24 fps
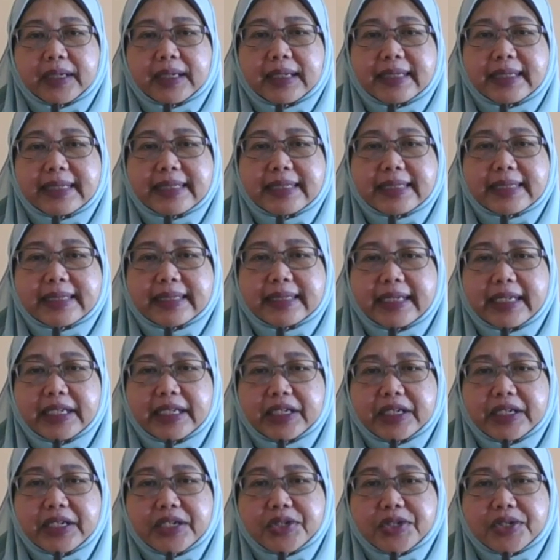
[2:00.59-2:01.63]
little
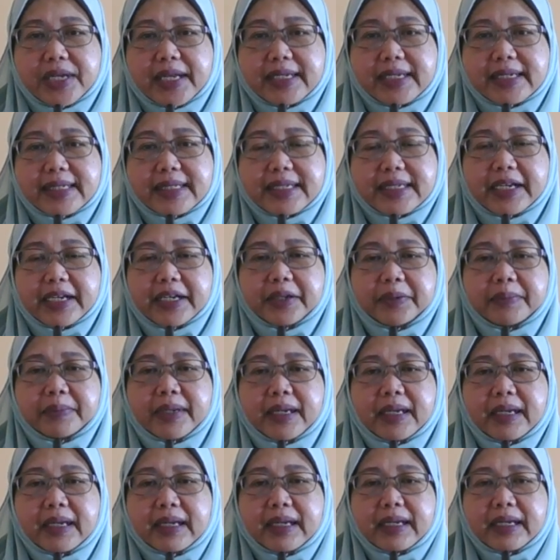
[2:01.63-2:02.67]
English at the time
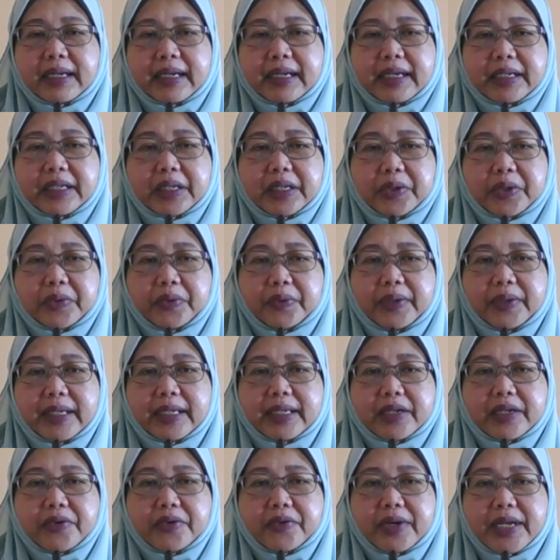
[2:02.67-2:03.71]
and the
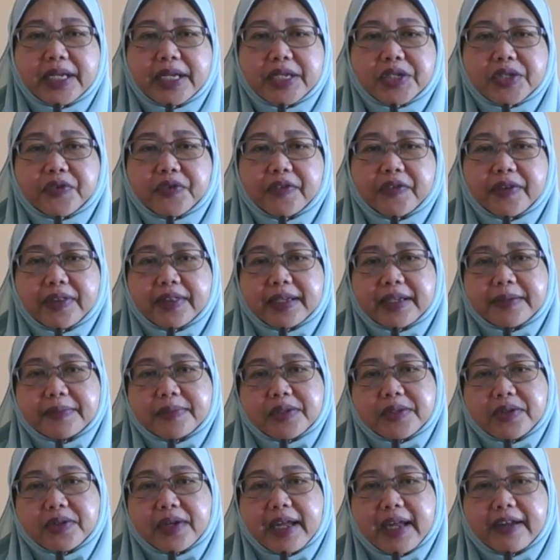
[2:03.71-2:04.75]
Queen arranged for them
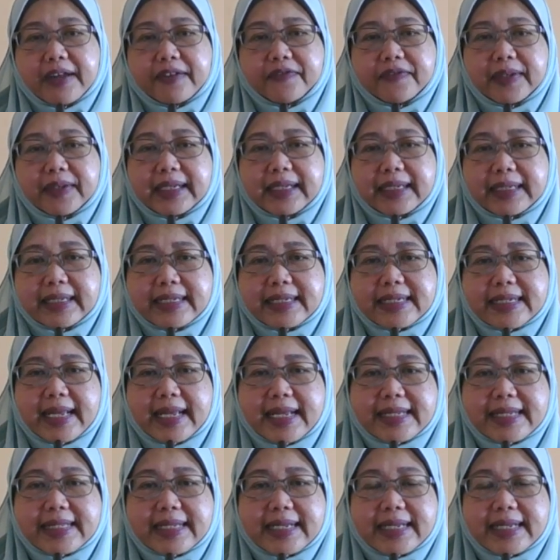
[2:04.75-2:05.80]
to have English
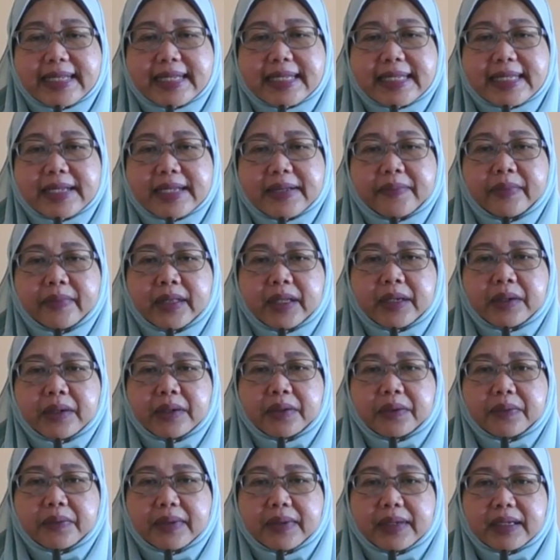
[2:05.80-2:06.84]
lessons.
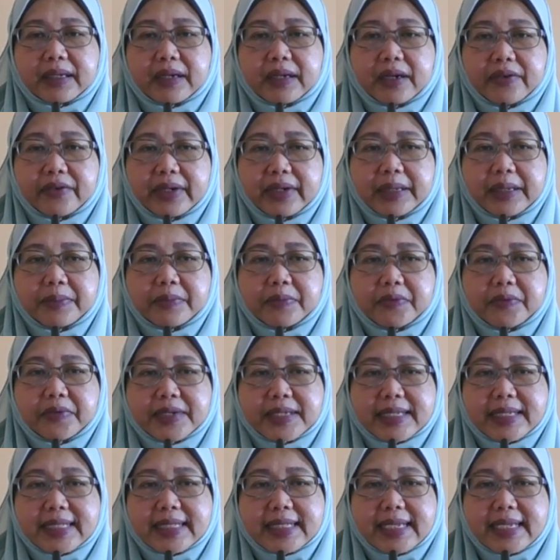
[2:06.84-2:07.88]
While Karim
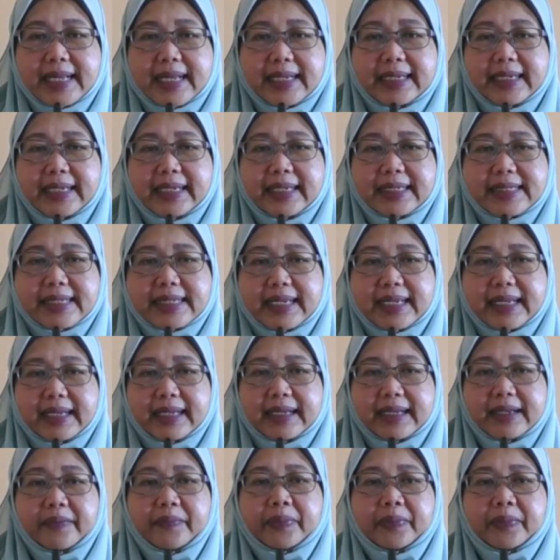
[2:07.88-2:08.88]
was attending to her